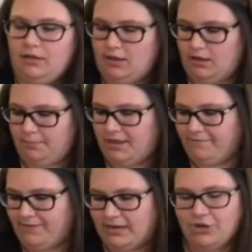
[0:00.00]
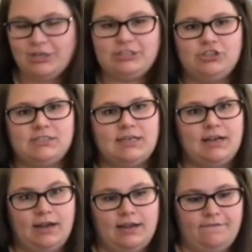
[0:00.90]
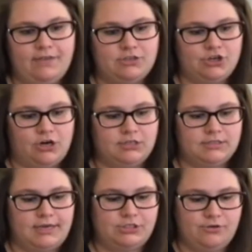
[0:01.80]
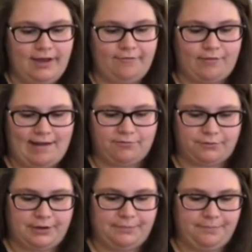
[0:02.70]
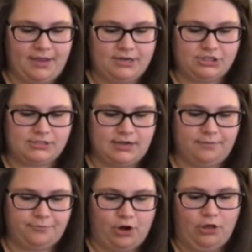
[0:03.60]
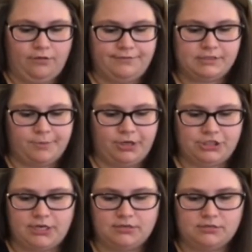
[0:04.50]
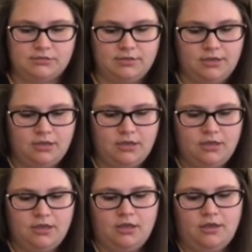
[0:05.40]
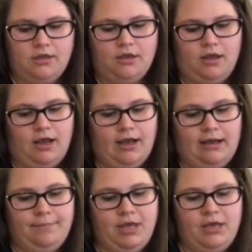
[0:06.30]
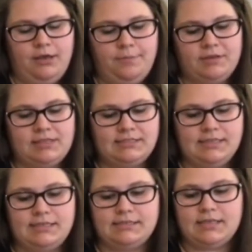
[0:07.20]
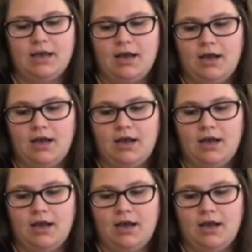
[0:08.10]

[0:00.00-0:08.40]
If you're interested in any of these yarns, I do have Ravelry page set up for all of these projects. But this is